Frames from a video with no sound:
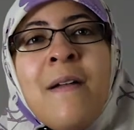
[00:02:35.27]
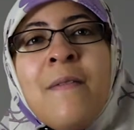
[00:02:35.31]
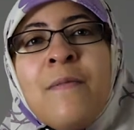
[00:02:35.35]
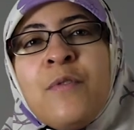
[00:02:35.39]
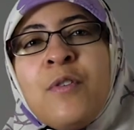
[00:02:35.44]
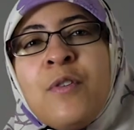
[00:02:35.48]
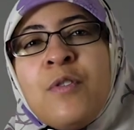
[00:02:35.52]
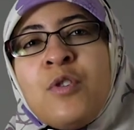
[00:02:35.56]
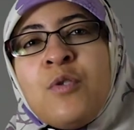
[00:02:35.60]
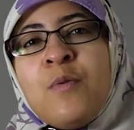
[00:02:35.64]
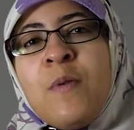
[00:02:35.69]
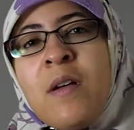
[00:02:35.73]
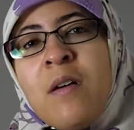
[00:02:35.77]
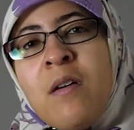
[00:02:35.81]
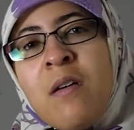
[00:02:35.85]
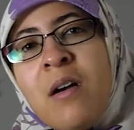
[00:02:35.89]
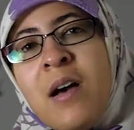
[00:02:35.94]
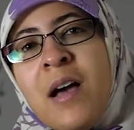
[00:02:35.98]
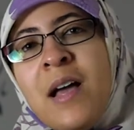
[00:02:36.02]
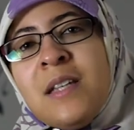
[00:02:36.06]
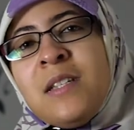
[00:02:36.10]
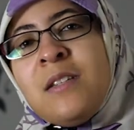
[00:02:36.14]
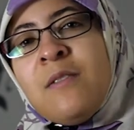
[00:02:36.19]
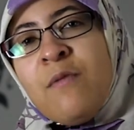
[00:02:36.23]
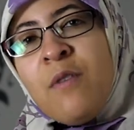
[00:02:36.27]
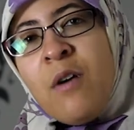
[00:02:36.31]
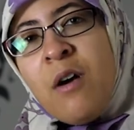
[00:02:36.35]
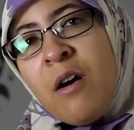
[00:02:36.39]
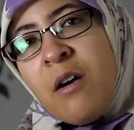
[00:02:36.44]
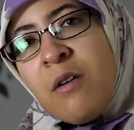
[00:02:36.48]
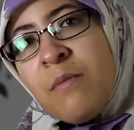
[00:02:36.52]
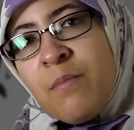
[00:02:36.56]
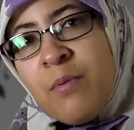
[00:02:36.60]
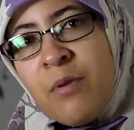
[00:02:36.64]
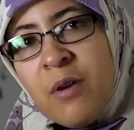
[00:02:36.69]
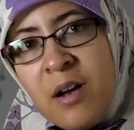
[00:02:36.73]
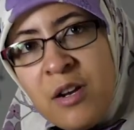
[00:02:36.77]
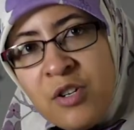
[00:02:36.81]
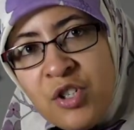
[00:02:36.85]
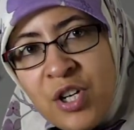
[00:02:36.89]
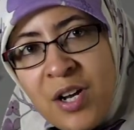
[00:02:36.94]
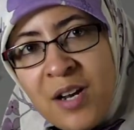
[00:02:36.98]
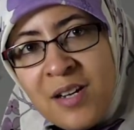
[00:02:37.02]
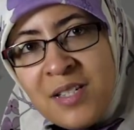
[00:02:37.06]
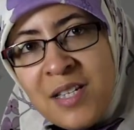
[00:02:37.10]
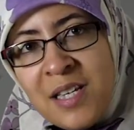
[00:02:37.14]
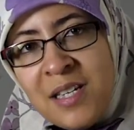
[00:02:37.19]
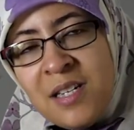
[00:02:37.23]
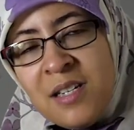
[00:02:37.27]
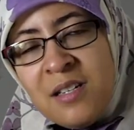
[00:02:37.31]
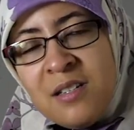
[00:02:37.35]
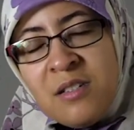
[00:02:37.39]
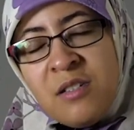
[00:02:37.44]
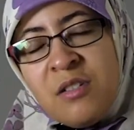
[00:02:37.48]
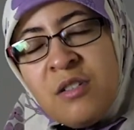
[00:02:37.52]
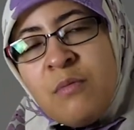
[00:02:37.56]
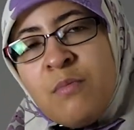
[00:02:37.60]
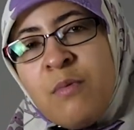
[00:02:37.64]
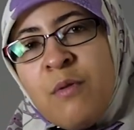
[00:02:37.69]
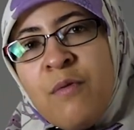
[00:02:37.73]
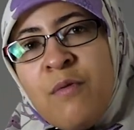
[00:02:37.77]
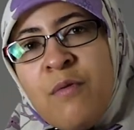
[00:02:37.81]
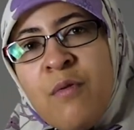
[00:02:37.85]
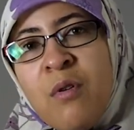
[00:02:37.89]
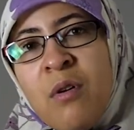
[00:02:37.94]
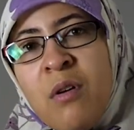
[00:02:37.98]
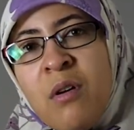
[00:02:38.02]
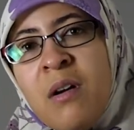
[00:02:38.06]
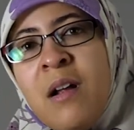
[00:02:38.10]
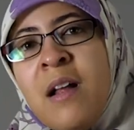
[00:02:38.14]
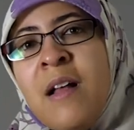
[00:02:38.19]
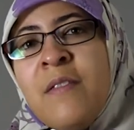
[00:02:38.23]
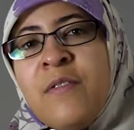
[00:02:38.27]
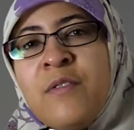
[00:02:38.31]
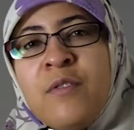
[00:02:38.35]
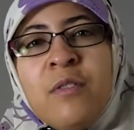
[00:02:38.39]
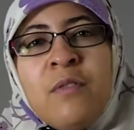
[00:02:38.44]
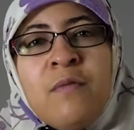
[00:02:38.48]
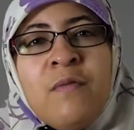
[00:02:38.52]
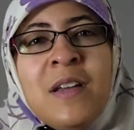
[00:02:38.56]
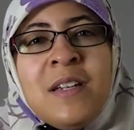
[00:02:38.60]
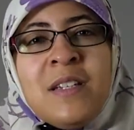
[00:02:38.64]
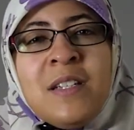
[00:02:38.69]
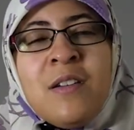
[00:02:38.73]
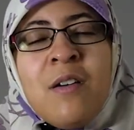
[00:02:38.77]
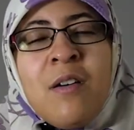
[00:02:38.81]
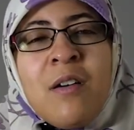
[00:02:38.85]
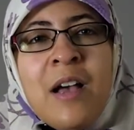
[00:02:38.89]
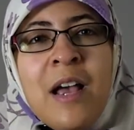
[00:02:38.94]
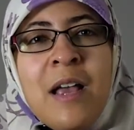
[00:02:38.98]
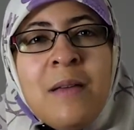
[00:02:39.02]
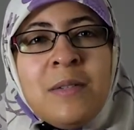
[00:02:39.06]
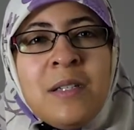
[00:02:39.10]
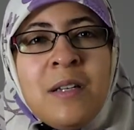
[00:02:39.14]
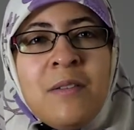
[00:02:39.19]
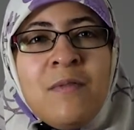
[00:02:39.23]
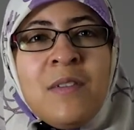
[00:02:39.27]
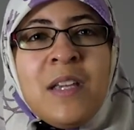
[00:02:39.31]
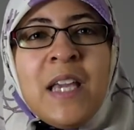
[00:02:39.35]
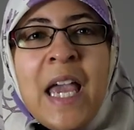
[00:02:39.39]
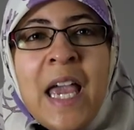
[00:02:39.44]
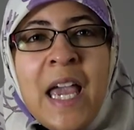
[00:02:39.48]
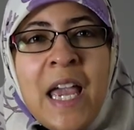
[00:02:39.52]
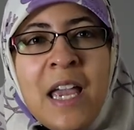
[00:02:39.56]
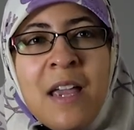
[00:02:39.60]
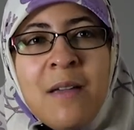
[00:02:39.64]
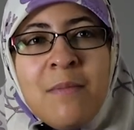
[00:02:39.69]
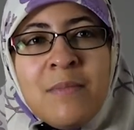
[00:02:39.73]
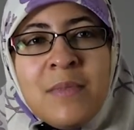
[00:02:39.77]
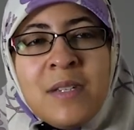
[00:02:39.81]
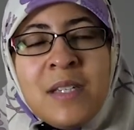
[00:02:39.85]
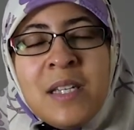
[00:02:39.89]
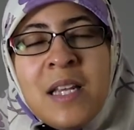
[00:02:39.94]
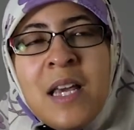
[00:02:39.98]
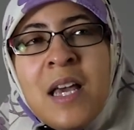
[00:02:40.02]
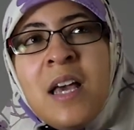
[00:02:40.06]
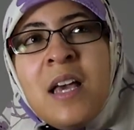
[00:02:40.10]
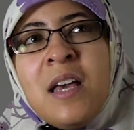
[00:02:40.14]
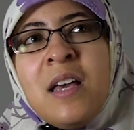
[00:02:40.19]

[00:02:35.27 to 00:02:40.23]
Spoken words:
They're doing all kinds of art projects they didn't do before. They're inventing all kinds of games.